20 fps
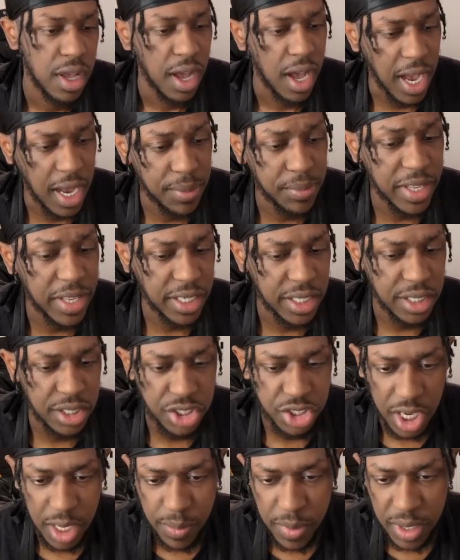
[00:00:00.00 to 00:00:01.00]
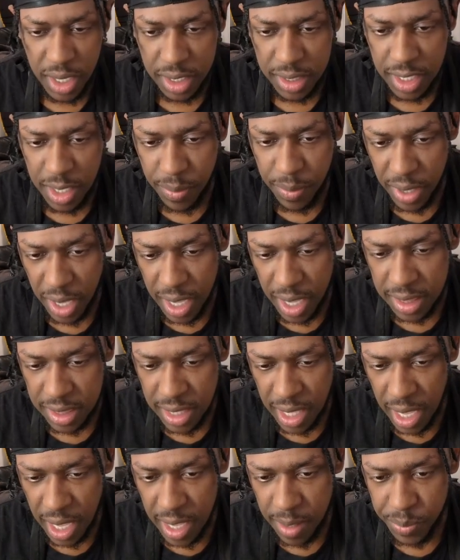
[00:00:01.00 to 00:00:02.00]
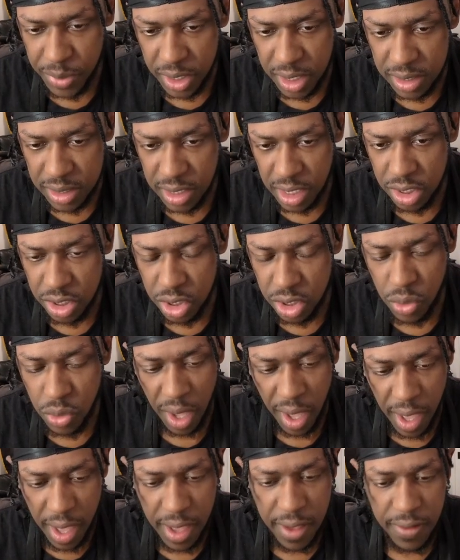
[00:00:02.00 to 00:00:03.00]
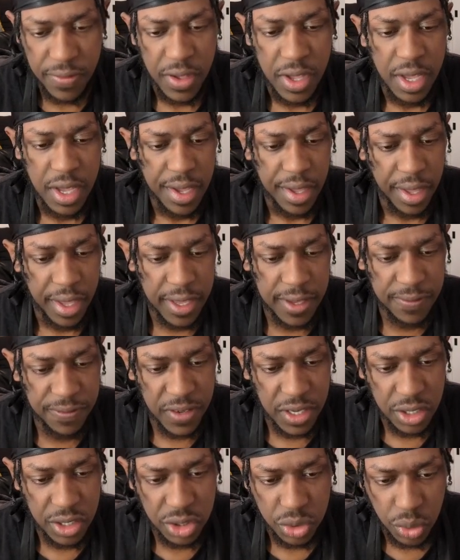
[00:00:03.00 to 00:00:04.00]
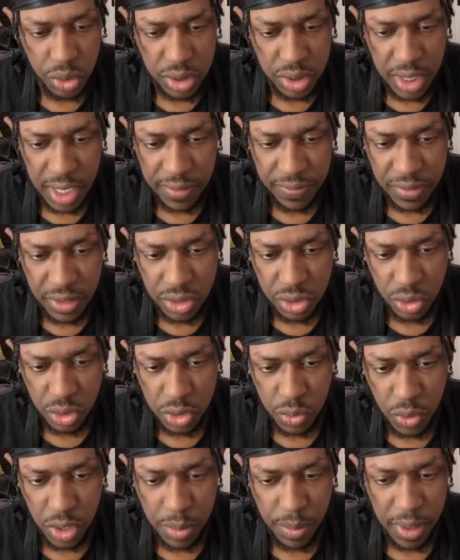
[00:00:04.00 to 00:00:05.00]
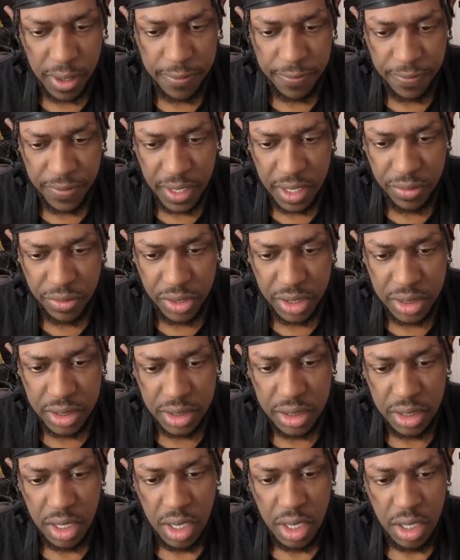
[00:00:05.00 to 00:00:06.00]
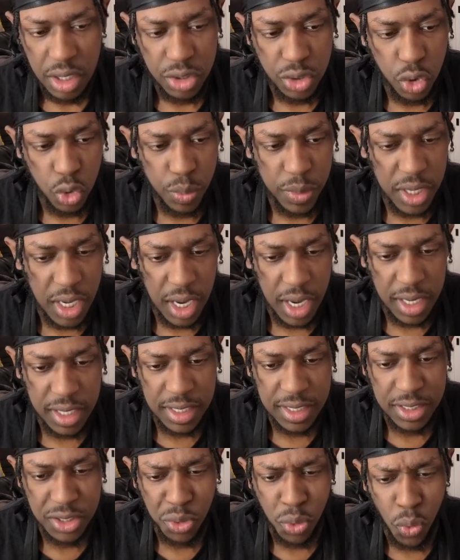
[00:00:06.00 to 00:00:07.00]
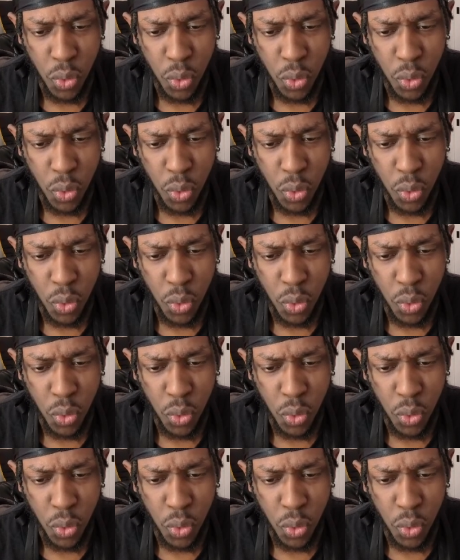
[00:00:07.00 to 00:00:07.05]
I'm liking Shaman. I think I'm going to add that because I do have a Venusaur deck. Venusaur is one of my favorites, to be honest.